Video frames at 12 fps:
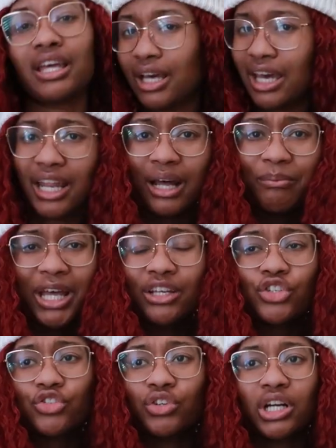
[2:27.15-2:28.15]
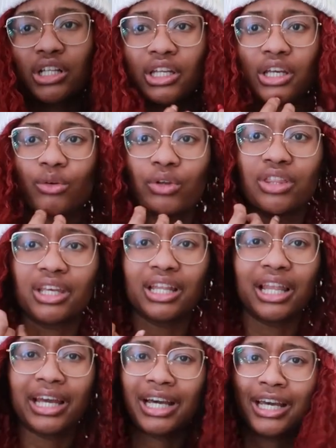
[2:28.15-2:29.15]
and, and I'm not struggling with
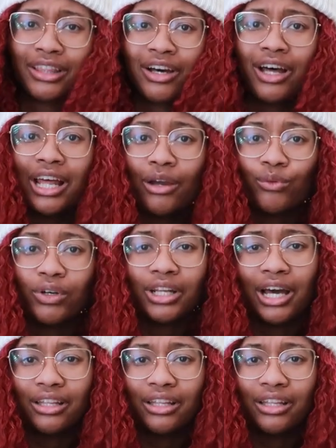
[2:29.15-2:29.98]
it like I thought I would.